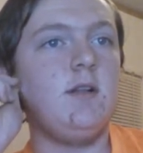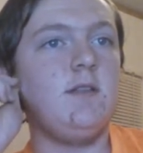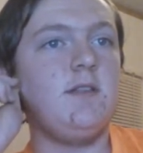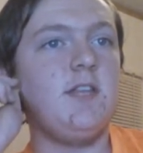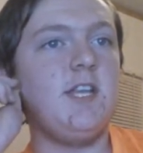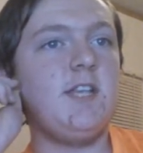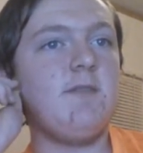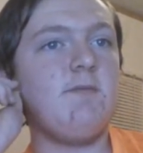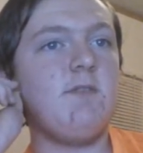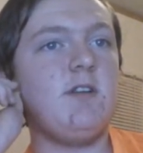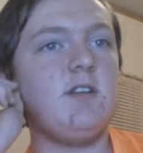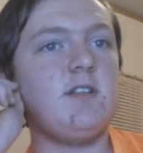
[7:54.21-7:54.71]

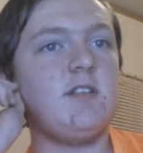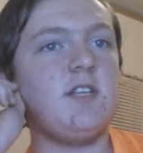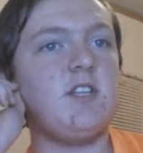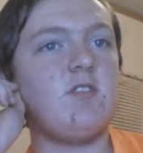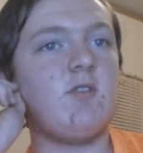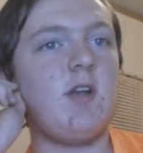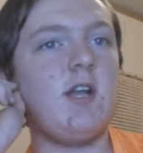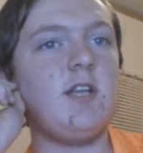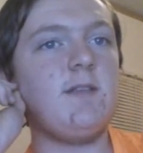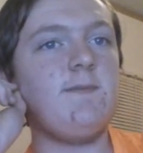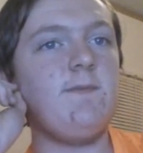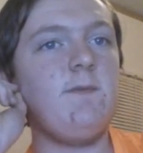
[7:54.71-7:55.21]
This was a
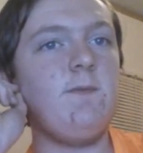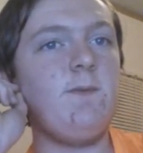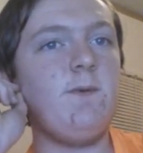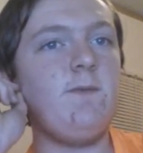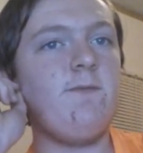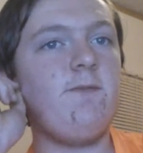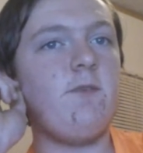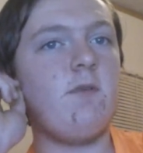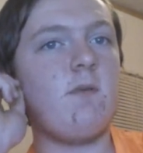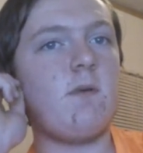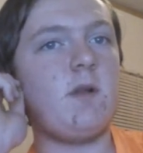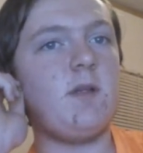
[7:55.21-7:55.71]
disgraceful
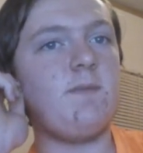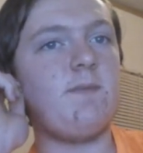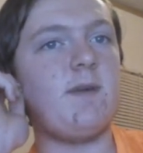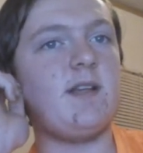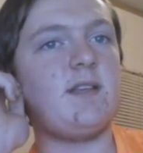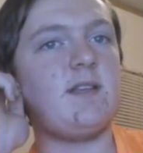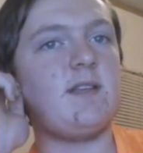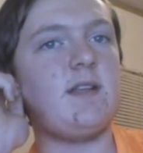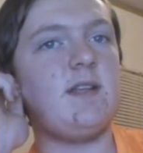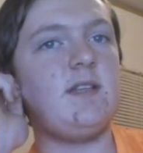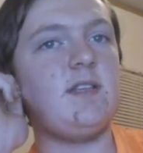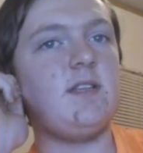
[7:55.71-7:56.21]
performance
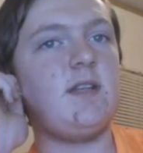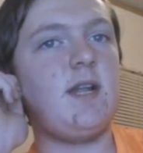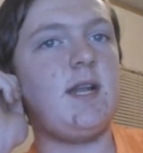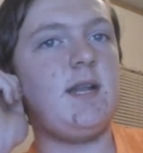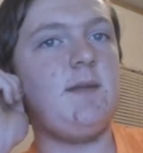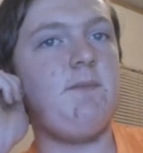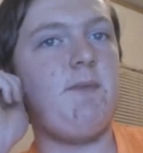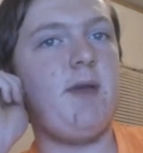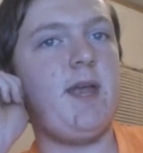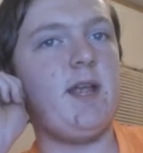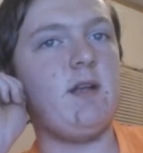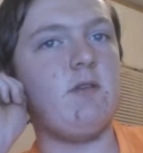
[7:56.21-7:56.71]
by
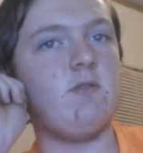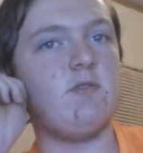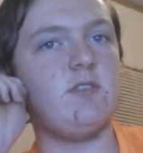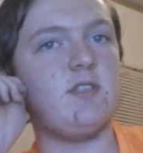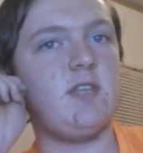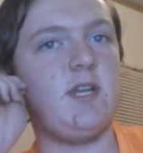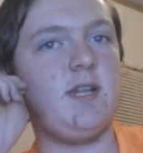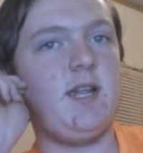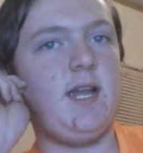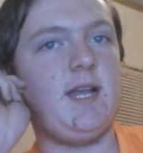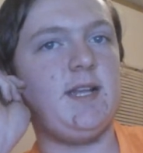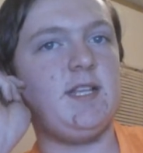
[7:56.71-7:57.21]
Cincinnati Bengals,
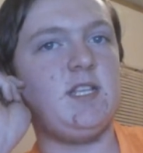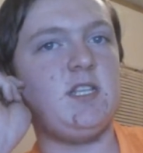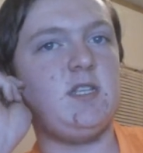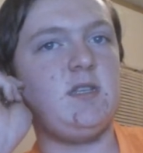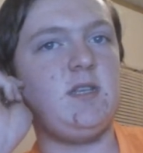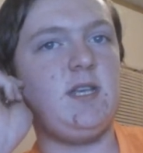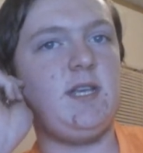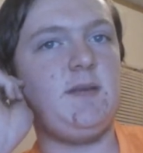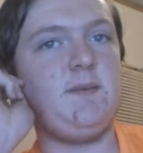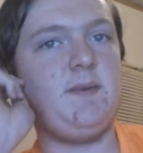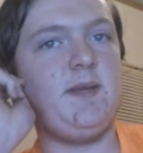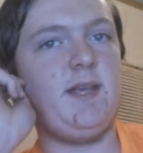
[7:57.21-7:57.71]
said
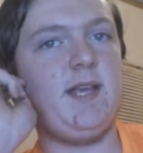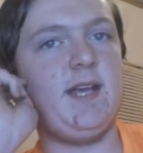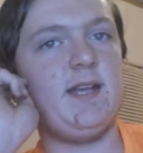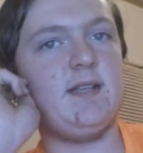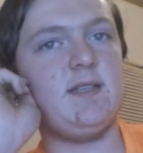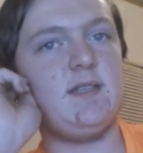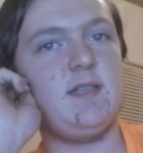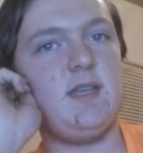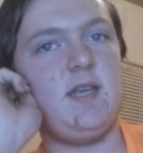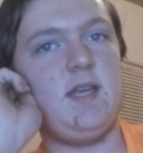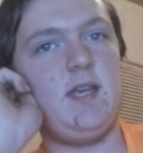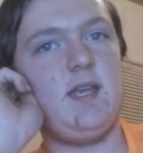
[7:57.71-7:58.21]
C B
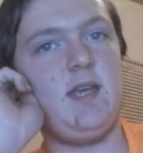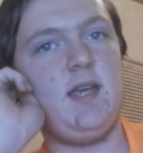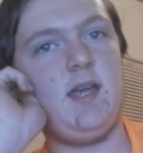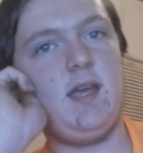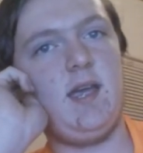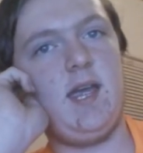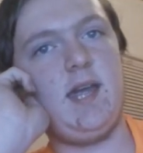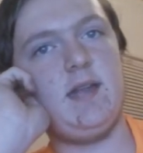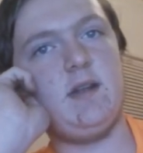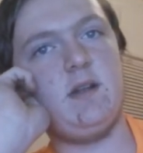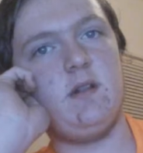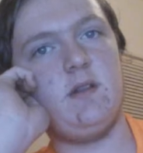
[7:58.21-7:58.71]
S
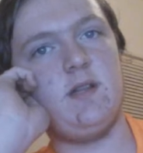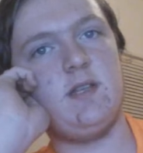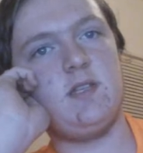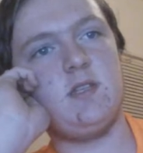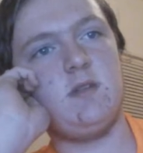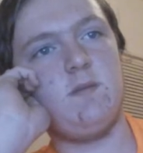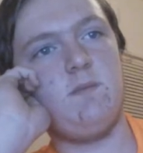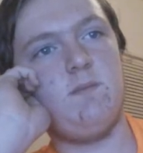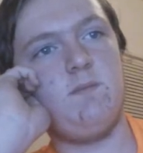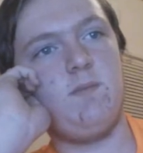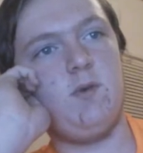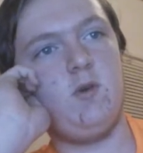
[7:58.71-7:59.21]

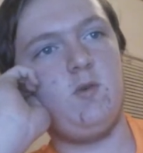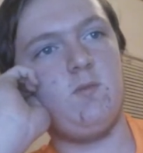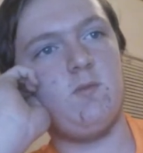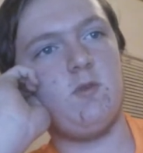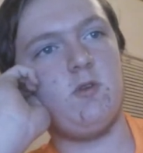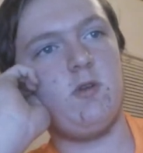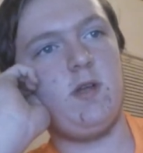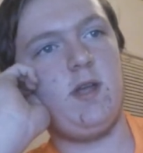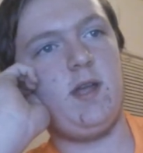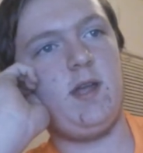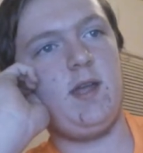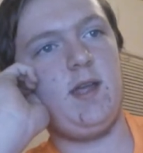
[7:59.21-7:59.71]
analyst
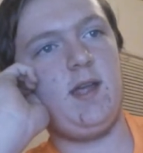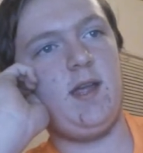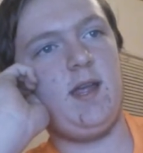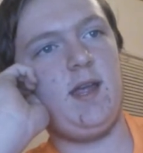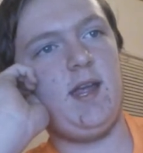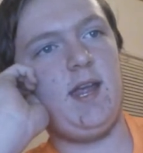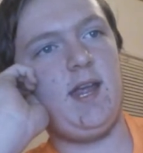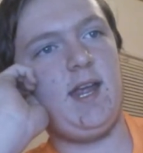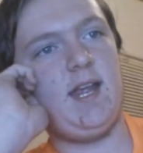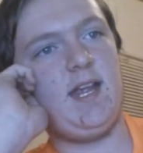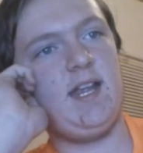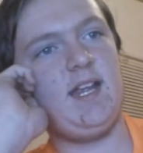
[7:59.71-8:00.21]
Boomer
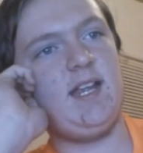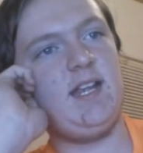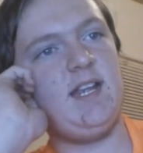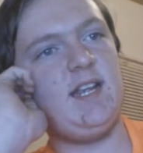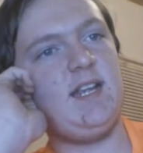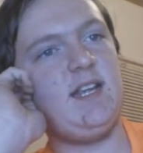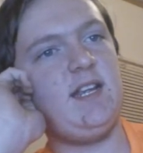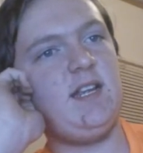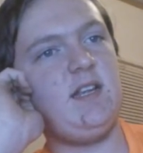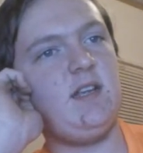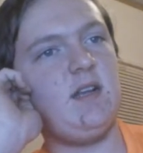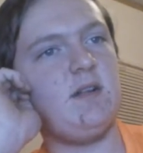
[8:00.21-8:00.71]

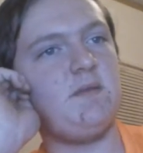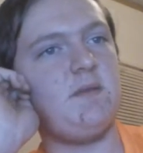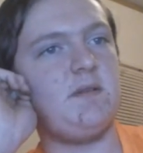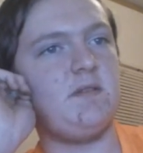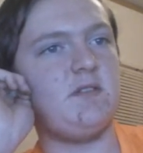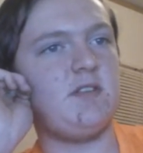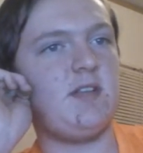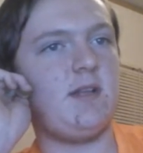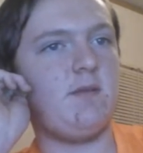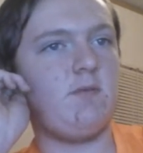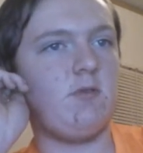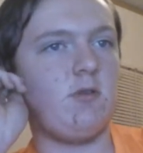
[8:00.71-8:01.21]
A. I don't
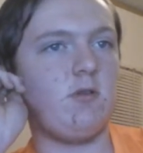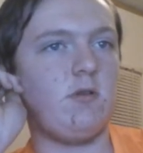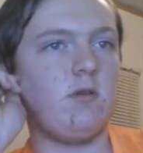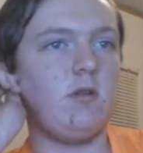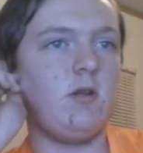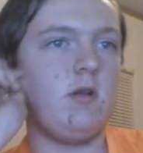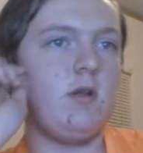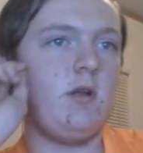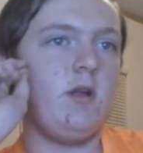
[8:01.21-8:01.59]
even say that word.